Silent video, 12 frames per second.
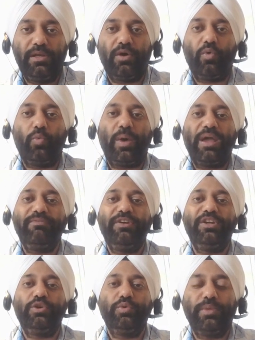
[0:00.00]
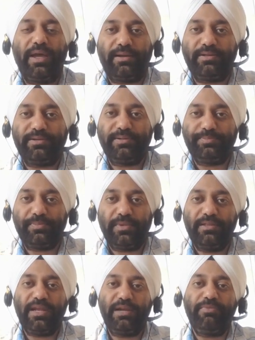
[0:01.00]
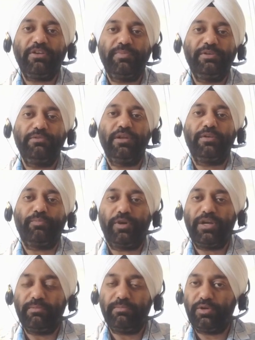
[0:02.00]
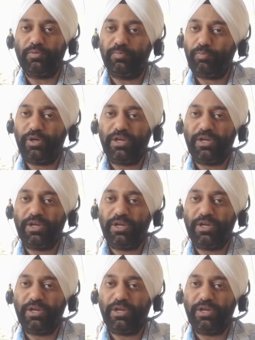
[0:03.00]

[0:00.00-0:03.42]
Now, why we do that? That brings me to point number two.